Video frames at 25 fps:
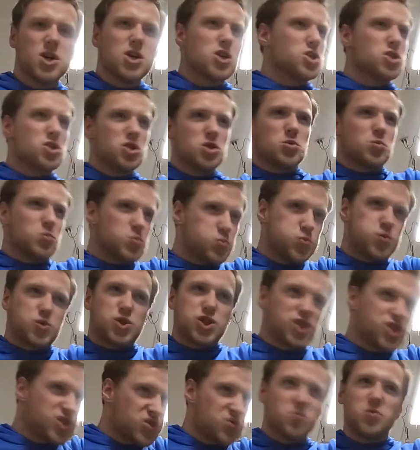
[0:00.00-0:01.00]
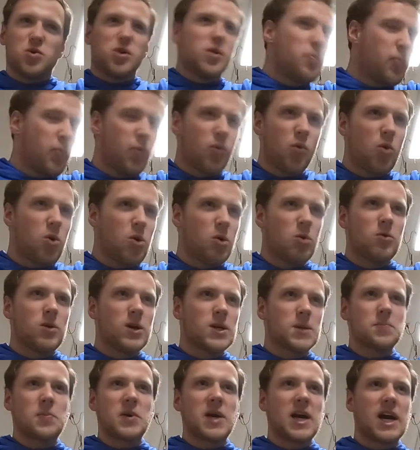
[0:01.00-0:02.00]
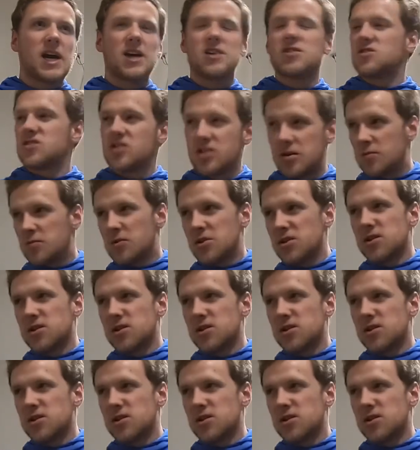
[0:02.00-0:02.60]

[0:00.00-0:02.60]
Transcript: You just roar right past them,